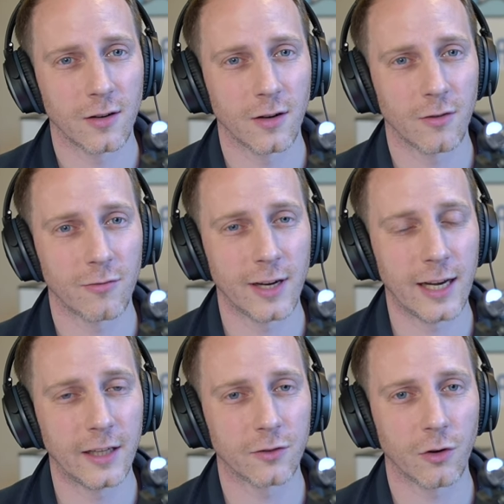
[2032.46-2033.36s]
I
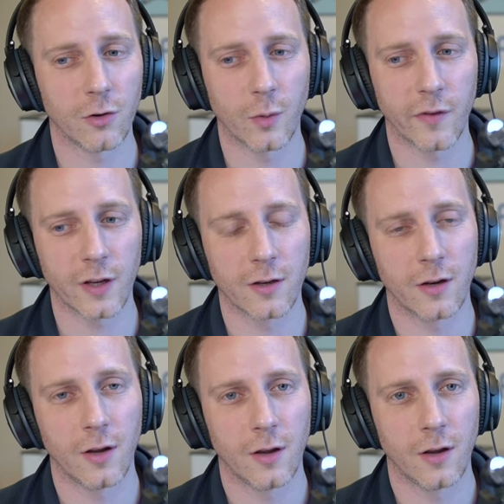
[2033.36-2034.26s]
really struggled with it.
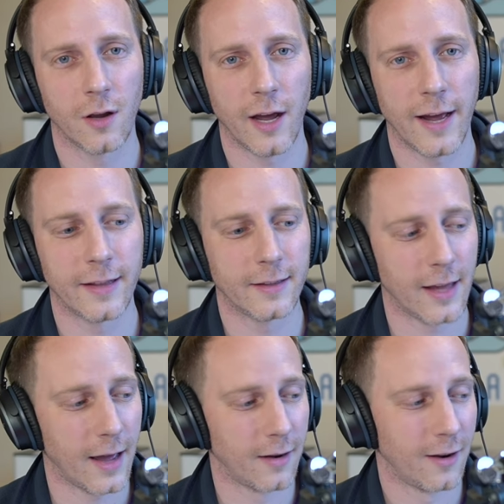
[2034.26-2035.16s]
And
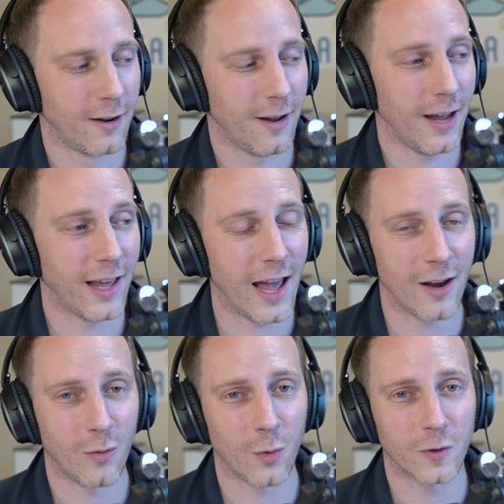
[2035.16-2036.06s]
that,
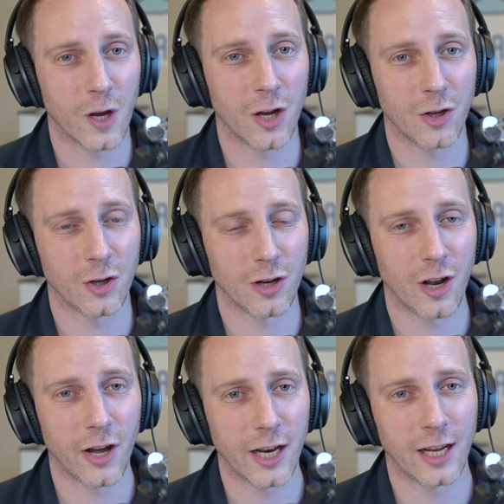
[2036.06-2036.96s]
again, was a good
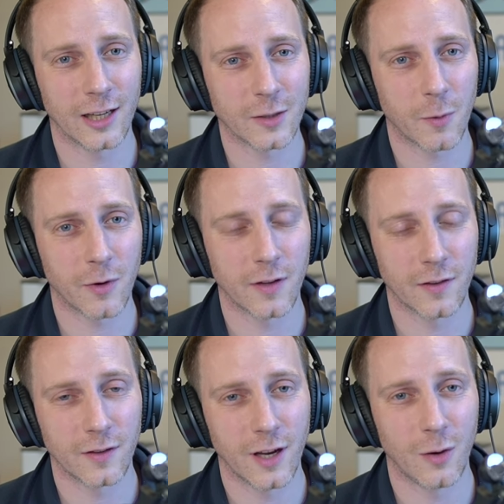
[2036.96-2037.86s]
learning
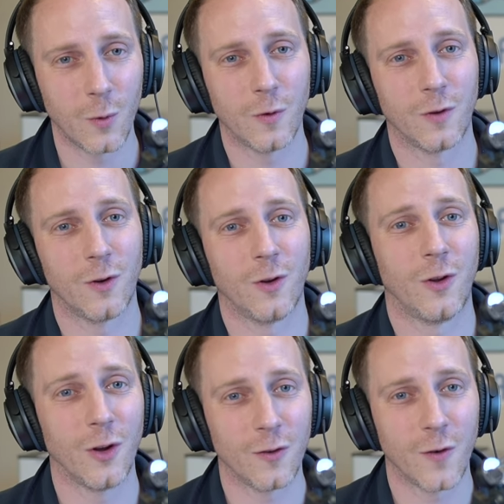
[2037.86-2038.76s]
experience. It was
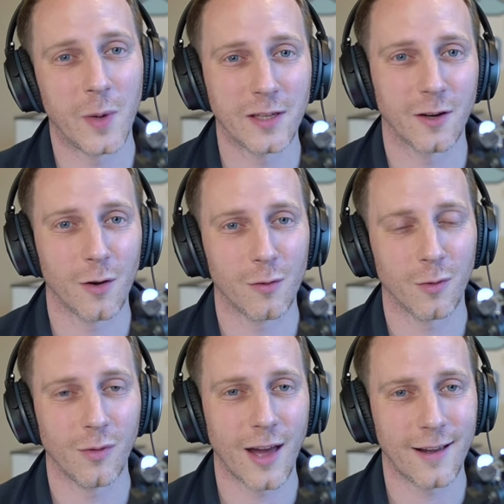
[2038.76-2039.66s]
good for me to go
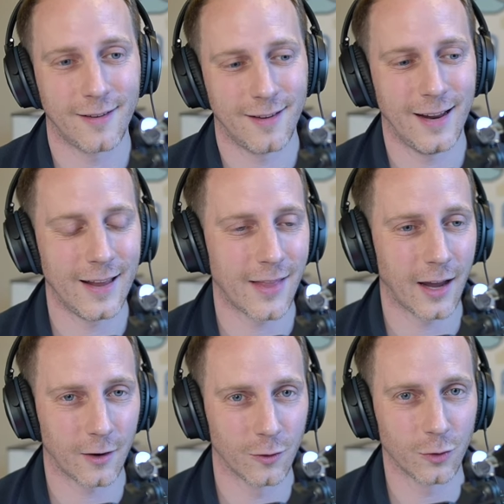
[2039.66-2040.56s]
through that in
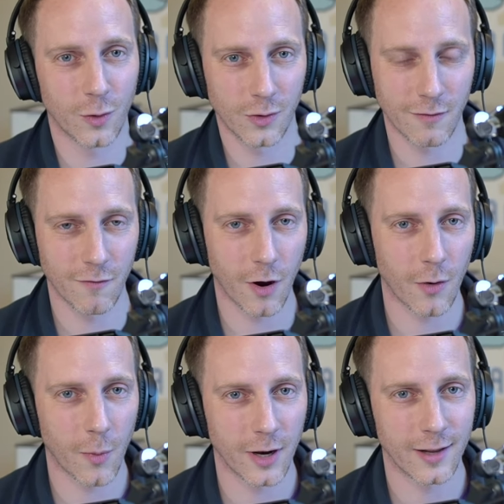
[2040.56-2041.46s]
that controlled
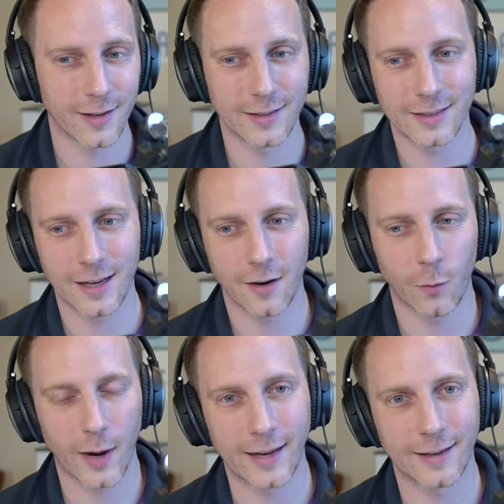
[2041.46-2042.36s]
environment instead of
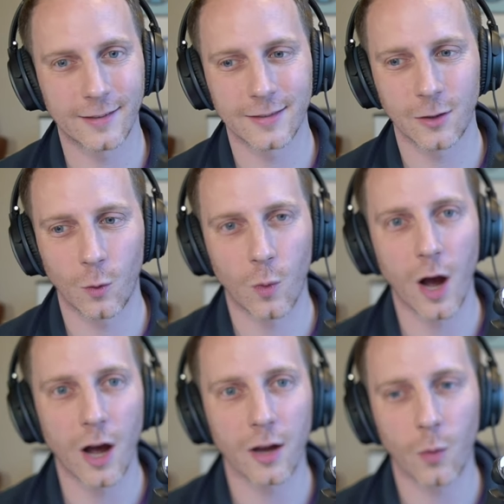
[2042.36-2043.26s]
waiting until
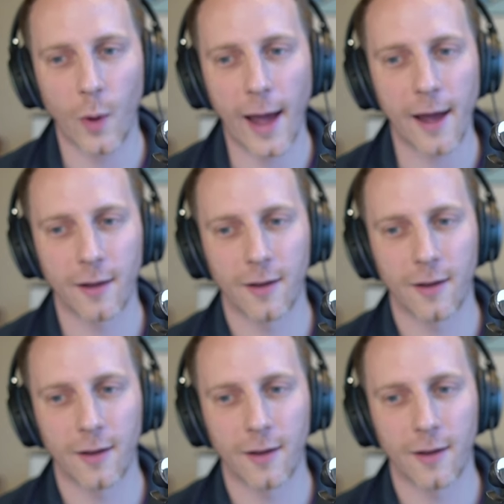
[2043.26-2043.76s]
work where